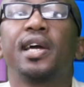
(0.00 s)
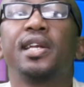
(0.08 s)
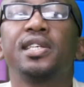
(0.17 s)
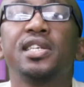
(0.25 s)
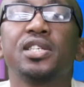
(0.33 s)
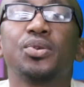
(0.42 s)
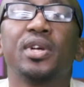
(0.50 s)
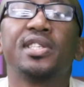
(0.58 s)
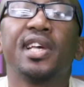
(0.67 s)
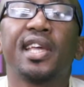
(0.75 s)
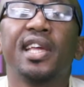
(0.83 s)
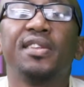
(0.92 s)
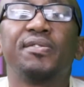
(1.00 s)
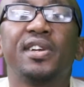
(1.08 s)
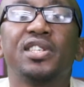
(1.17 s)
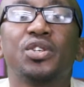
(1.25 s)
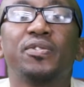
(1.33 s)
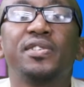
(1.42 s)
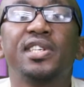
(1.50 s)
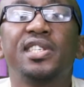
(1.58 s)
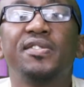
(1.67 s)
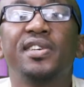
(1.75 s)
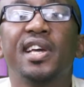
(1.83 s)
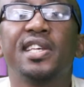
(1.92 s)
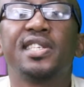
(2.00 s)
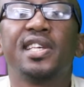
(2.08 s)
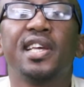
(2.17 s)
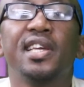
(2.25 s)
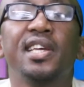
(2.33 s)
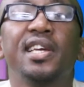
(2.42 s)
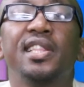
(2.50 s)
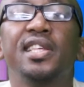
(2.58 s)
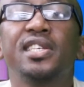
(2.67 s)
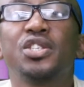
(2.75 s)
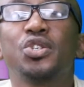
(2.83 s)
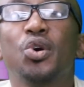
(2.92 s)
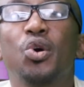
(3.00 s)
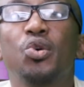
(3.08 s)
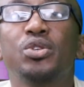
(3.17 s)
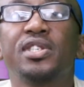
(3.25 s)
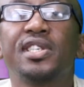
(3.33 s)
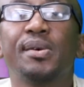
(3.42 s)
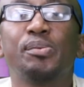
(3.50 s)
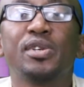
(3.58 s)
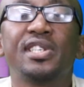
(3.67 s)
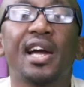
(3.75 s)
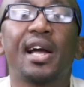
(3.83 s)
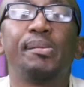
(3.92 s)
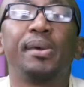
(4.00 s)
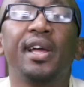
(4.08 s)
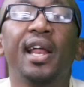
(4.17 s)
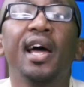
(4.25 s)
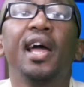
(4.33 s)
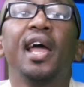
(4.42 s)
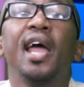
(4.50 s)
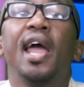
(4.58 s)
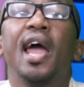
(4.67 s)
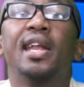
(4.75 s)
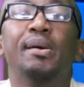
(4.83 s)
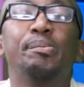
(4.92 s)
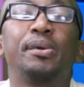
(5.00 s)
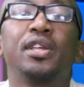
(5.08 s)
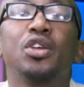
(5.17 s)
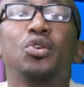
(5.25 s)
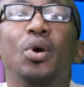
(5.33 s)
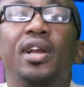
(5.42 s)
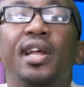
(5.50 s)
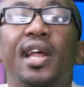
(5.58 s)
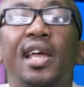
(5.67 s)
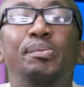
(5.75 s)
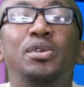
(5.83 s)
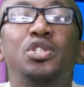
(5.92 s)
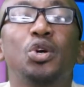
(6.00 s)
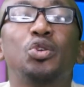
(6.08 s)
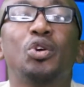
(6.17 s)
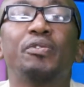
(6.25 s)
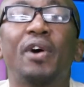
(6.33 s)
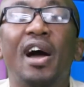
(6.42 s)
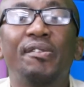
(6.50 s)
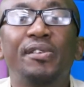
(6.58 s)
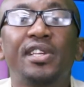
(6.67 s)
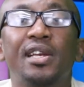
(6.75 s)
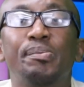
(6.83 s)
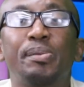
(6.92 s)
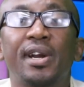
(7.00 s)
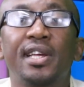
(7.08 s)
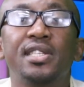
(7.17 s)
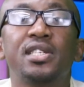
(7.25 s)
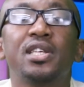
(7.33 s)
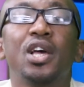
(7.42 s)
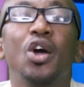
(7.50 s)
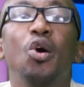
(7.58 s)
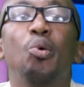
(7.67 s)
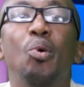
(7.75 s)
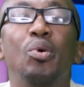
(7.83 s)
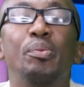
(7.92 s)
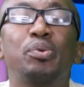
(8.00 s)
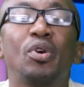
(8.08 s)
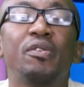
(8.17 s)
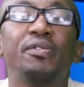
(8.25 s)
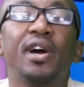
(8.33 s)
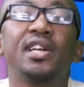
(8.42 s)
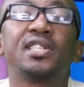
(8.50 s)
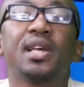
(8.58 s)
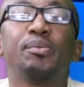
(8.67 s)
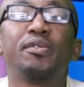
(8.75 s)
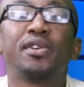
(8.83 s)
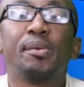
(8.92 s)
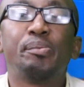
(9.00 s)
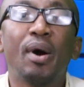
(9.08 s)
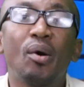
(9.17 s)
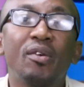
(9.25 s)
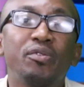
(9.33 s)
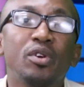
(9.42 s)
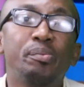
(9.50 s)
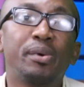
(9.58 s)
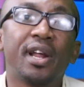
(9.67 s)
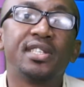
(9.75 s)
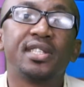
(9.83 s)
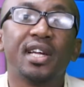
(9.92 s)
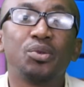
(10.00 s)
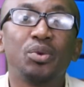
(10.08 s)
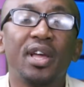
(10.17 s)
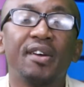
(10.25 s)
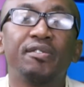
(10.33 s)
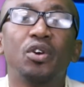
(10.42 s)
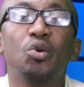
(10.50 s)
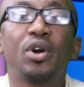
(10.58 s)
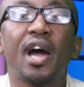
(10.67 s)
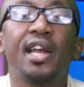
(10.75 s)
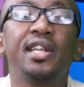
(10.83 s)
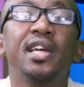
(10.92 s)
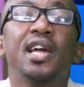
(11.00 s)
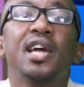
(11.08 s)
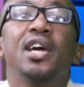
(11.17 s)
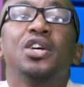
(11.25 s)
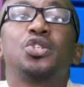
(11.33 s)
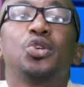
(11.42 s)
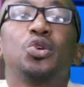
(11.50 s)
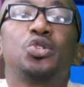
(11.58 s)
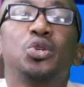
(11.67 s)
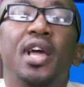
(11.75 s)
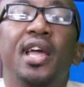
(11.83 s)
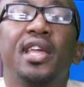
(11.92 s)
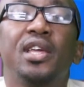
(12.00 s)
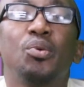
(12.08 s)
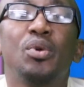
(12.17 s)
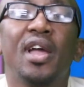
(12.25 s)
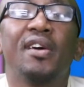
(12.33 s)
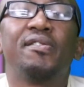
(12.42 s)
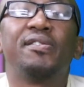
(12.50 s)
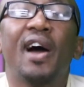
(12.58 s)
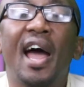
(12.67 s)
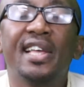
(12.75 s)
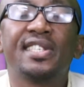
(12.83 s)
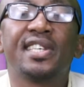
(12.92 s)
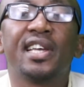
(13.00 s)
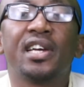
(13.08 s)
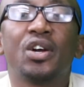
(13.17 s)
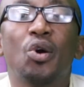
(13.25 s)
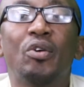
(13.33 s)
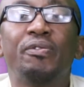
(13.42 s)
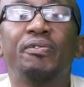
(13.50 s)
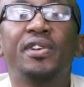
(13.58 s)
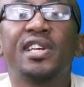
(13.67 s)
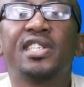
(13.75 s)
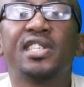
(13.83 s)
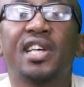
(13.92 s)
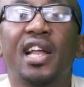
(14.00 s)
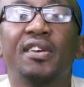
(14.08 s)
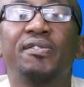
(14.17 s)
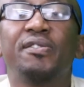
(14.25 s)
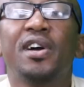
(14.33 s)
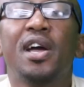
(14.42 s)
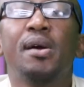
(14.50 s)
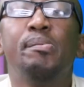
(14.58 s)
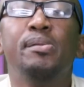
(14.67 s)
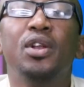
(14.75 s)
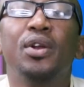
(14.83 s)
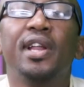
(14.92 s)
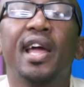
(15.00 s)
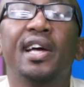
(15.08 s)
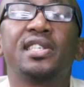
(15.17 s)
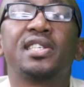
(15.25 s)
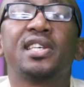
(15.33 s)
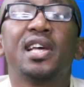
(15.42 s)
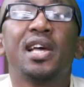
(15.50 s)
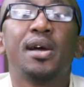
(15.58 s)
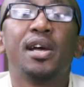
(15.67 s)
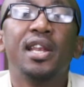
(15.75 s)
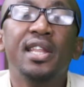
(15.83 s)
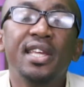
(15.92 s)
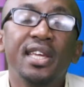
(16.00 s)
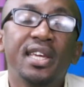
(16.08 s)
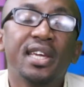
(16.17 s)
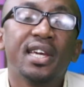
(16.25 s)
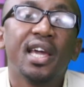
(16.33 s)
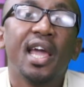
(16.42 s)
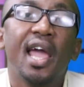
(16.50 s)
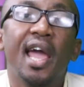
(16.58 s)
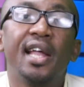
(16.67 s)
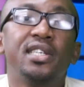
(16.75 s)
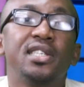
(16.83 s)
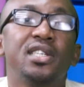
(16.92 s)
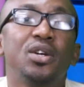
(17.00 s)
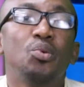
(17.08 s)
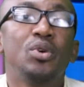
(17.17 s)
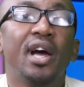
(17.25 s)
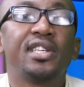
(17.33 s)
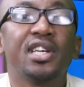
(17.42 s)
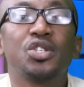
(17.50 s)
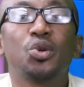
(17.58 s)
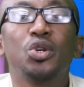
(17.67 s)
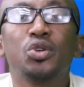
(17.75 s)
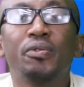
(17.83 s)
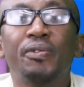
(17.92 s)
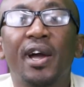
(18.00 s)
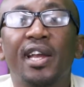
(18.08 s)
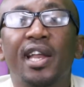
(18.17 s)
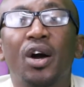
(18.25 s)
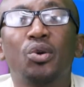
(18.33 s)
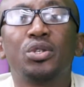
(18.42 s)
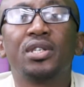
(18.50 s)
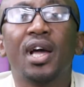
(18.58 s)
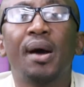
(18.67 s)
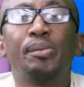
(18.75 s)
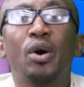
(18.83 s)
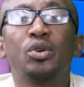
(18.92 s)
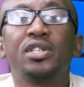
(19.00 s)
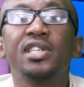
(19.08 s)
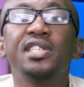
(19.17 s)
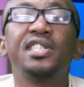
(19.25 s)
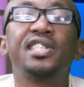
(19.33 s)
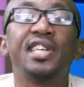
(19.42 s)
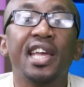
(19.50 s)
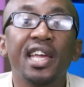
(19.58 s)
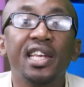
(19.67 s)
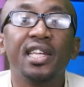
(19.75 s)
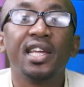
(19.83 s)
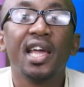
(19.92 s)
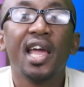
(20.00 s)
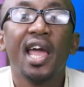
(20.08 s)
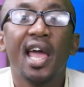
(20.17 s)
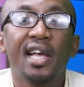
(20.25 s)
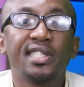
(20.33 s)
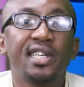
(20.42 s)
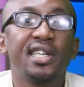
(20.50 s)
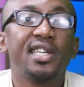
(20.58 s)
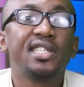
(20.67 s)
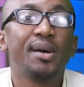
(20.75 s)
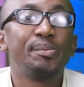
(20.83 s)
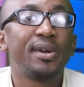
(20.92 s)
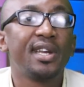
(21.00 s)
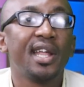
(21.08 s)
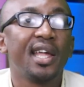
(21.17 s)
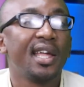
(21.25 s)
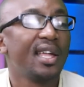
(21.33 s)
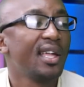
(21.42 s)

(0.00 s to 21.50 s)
Greetings once again, friends of CTV SA. This is your host, Tshepo, and I'm bringing you another episode of African Brands, where we profile some of the powerful brands that we have locally. So today, we have Isaac of Flexizalf Millionaires League, and we are just going to find out about his journey as an entrepreneur.